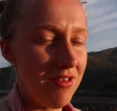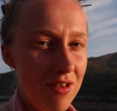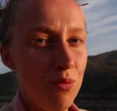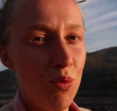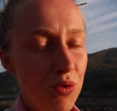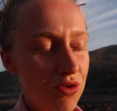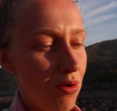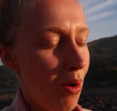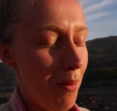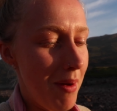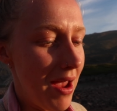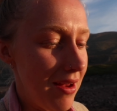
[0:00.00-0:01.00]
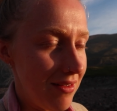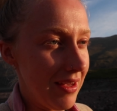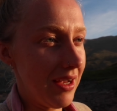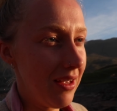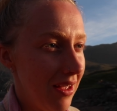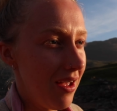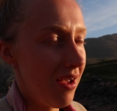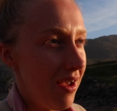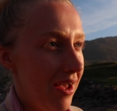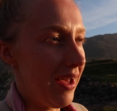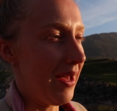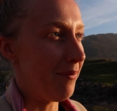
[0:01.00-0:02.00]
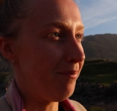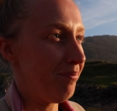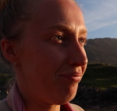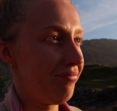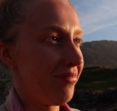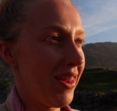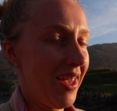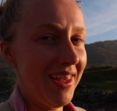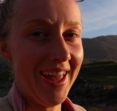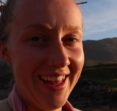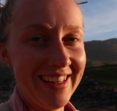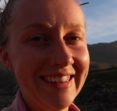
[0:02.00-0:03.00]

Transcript: in the water are amazing um, yeah